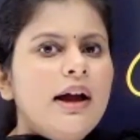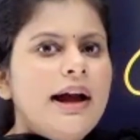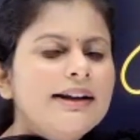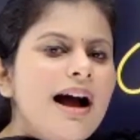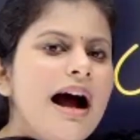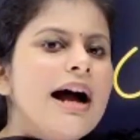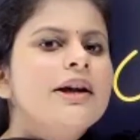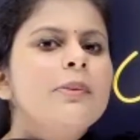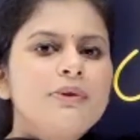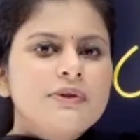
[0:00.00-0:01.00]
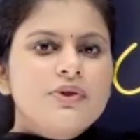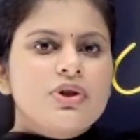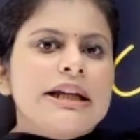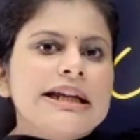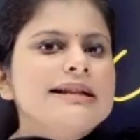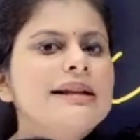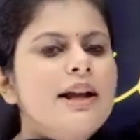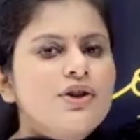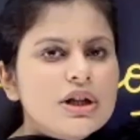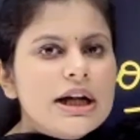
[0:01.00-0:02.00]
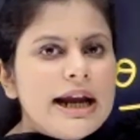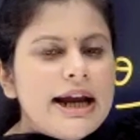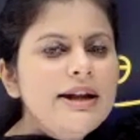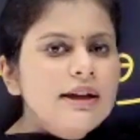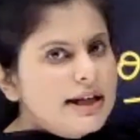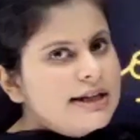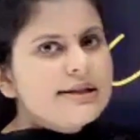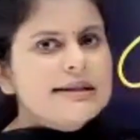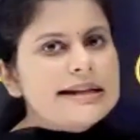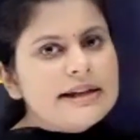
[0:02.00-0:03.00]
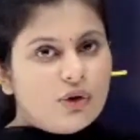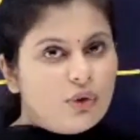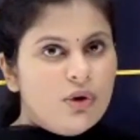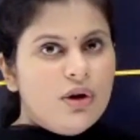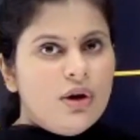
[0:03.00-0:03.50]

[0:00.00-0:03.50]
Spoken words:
at a higher position. He's an HR head, he's a CEO.